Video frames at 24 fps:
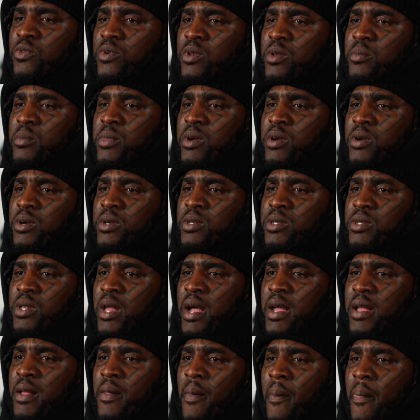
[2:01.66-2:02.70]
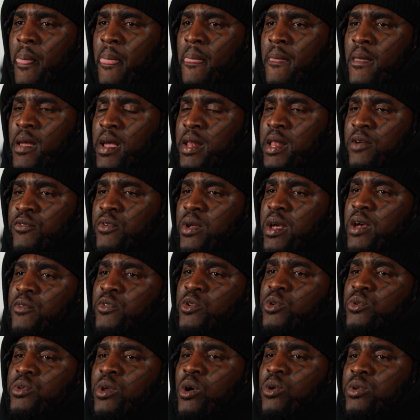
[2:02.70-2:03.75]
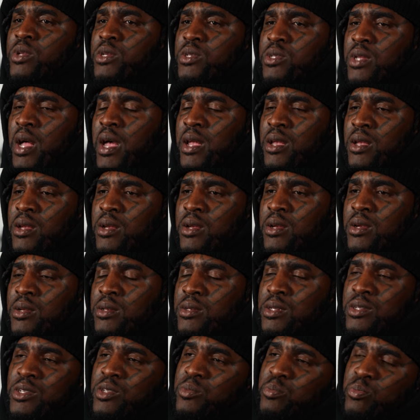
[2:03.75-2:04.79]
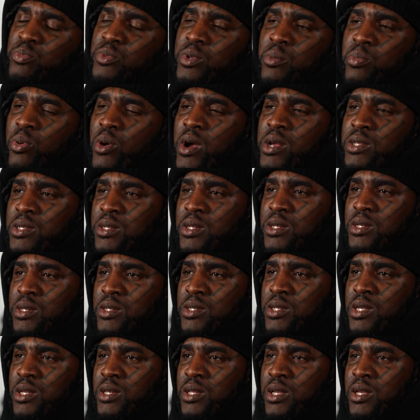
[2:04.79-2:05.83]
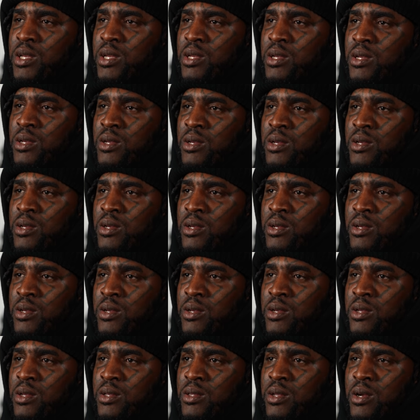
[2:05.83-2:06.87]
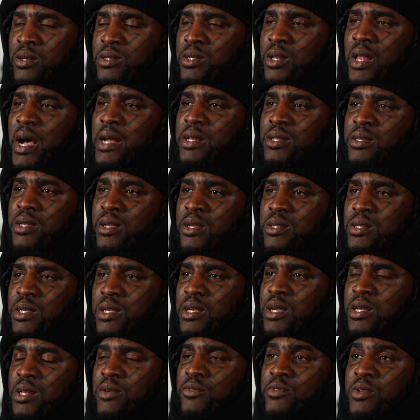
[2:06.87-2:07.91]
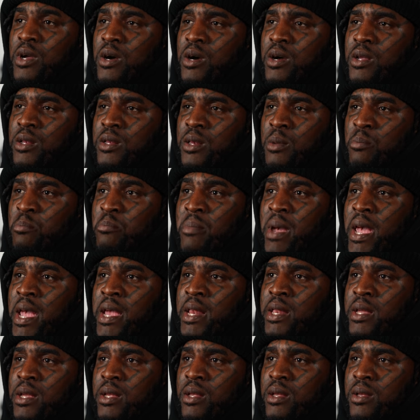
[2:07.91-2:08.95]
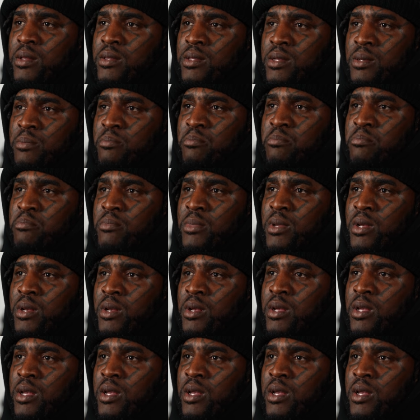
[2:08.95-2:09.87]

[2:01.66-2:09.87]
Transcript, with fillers: full of mirrors, like and if if you notice, like this is the president of TDE, there's a lot of things he could have done to made it. To of course, he could